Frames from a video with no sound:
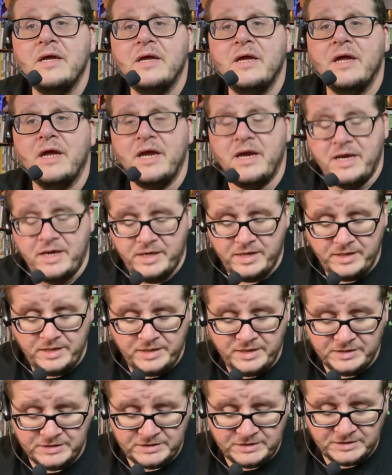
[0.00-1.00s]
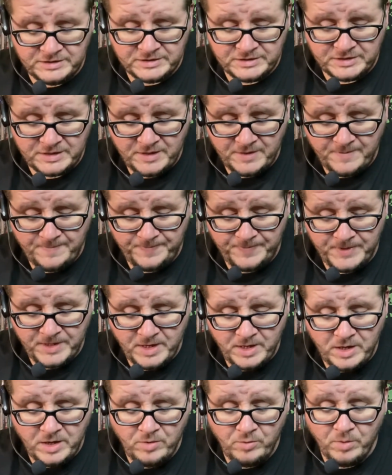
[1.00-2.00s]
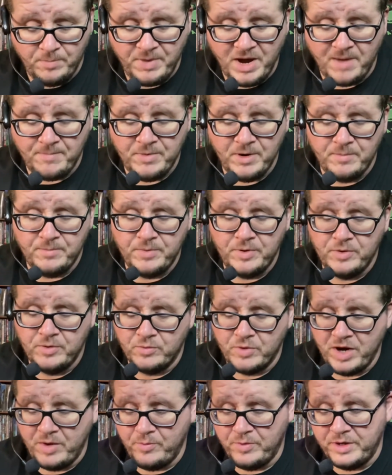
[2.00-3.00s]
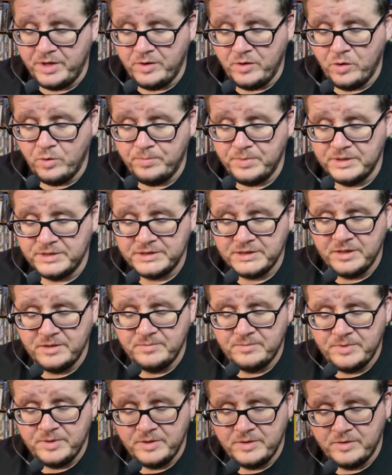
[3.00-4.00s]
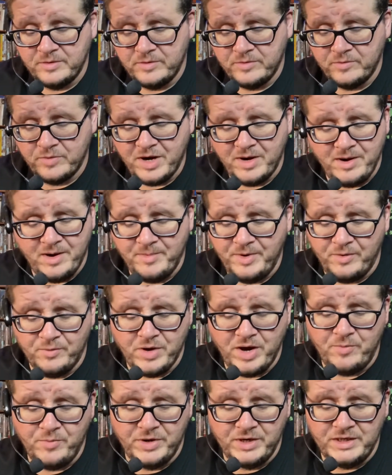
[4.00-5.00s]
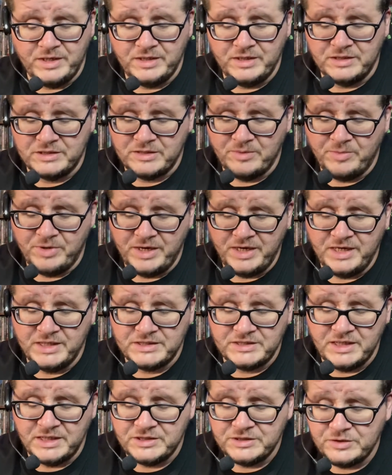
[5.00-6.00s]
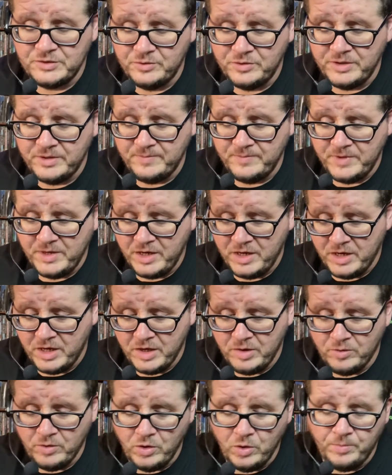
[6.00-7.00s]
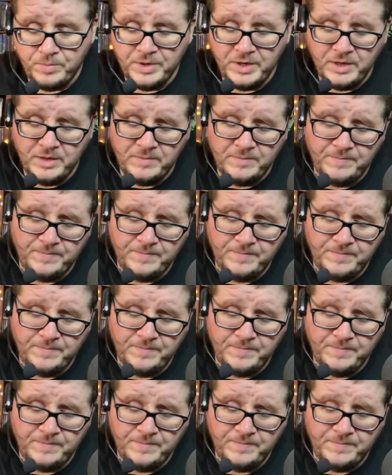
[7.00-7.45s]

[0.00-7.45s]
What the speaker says: And this is, will pop up right when it opens up, right when someone gets next to it, will open up.